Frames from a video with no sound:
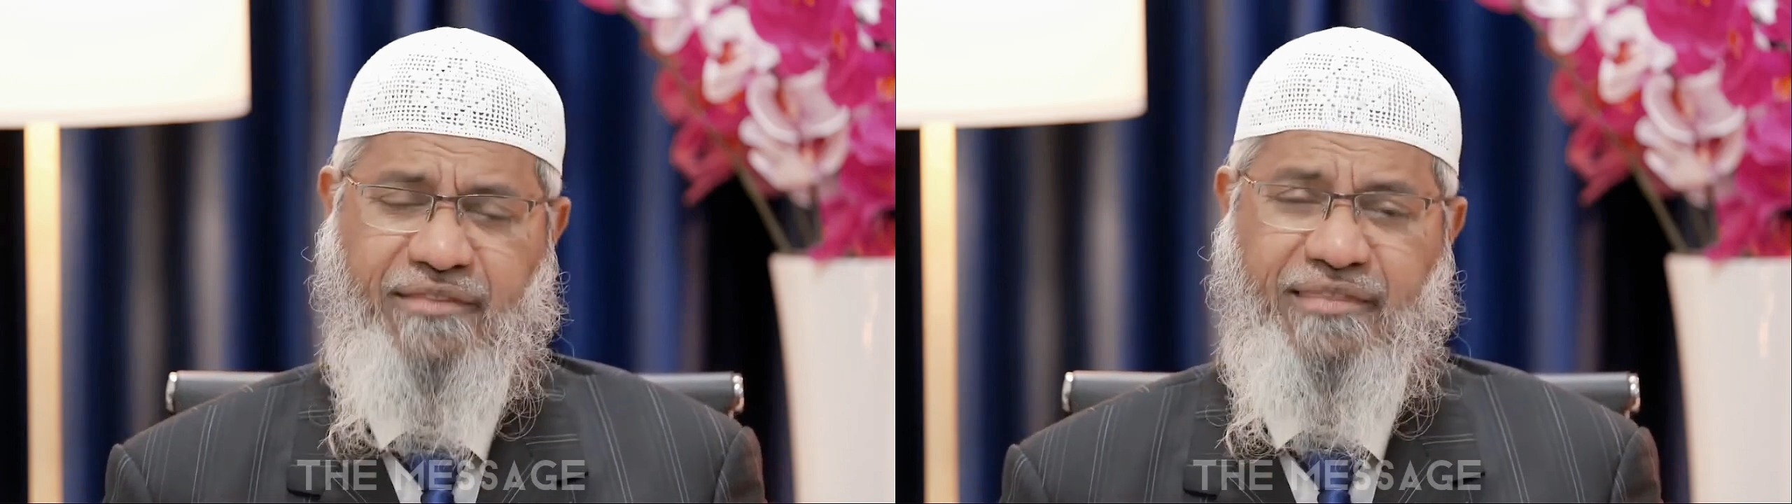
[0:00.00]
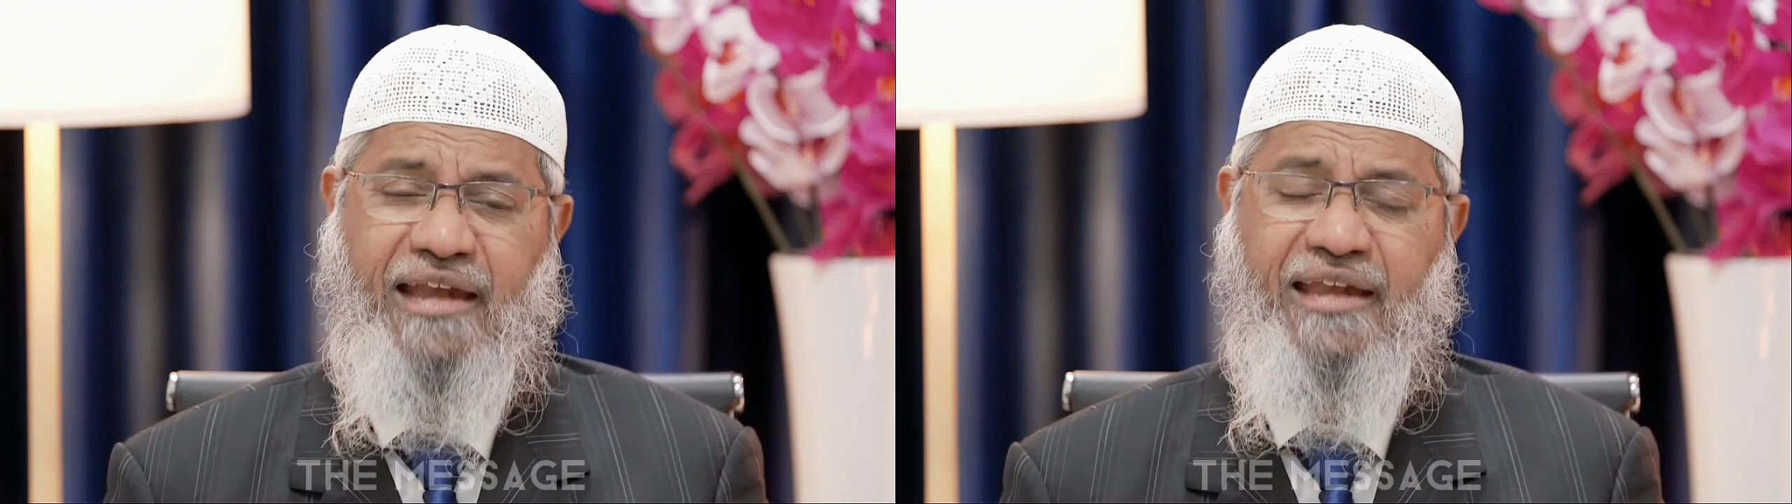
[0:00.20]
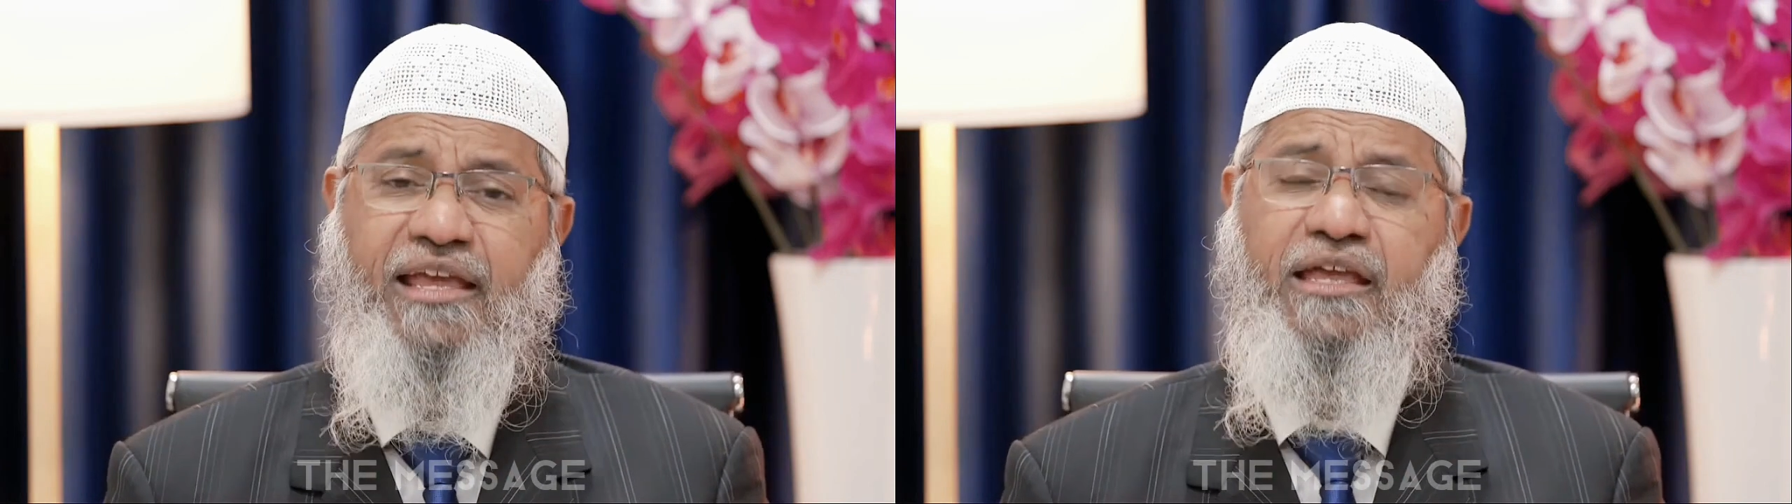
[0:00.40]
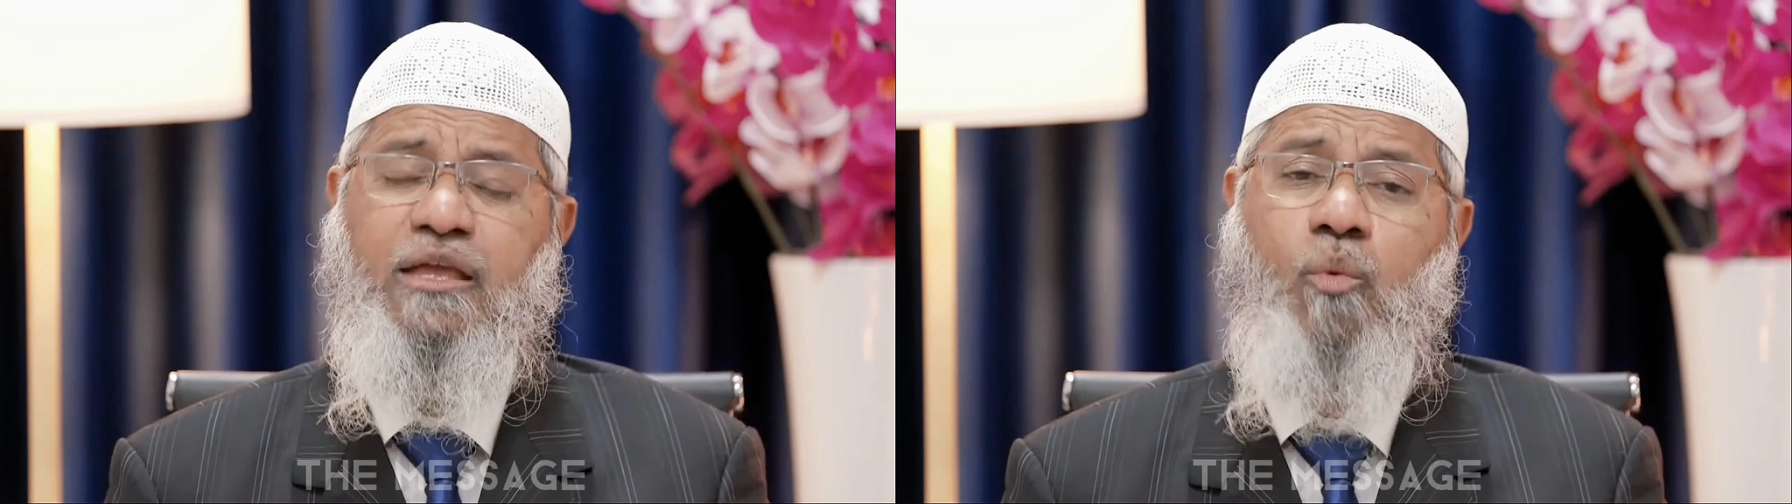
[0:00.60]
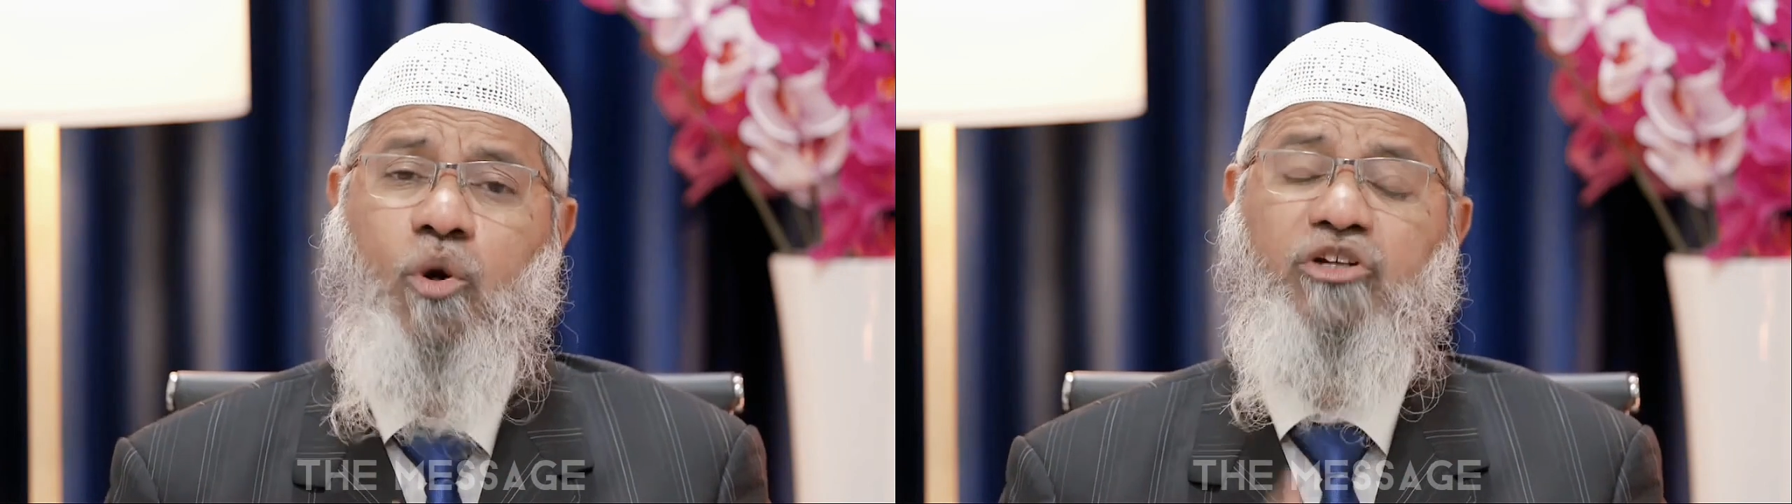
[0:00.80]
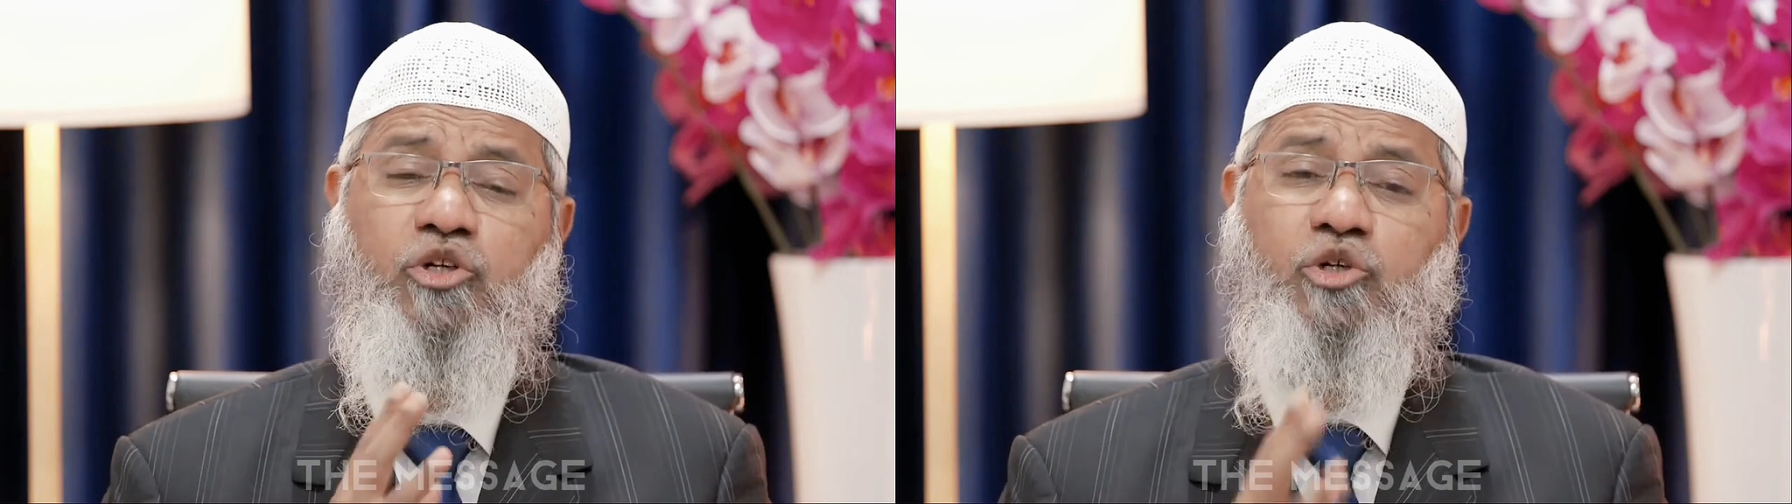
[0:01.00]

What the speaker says: that he wanted